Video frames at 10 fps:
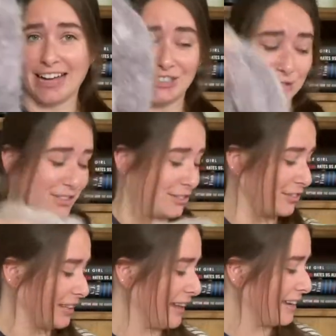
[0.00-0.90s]
I do still
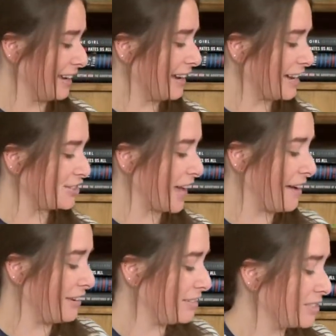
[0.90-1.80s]
really like it. I just
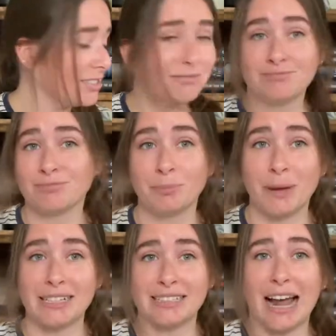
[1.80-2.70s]
haven't
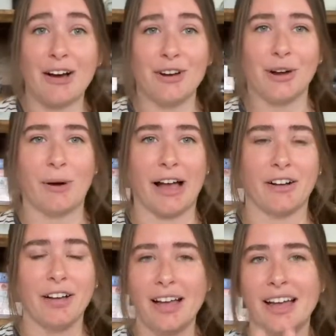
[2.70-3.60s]
picked it out in a while.